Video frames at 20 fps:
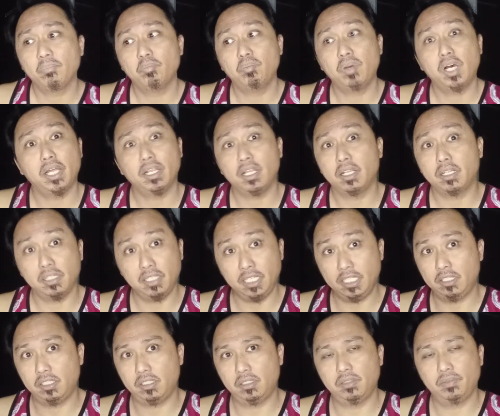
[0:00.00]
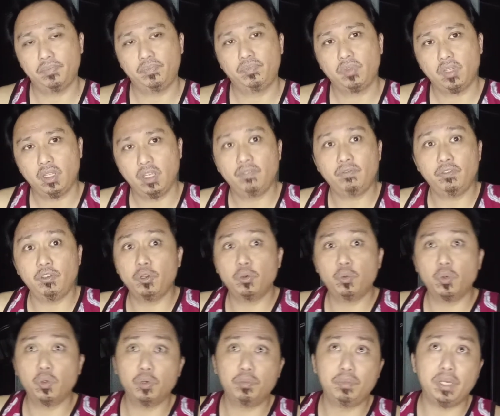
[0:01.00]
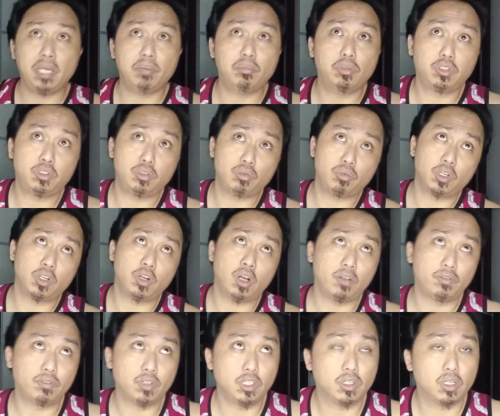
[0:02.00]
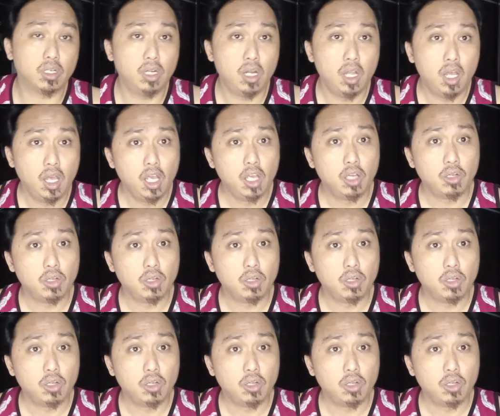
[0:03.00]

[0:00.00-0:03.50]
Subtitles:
But at least if you will be able to recover your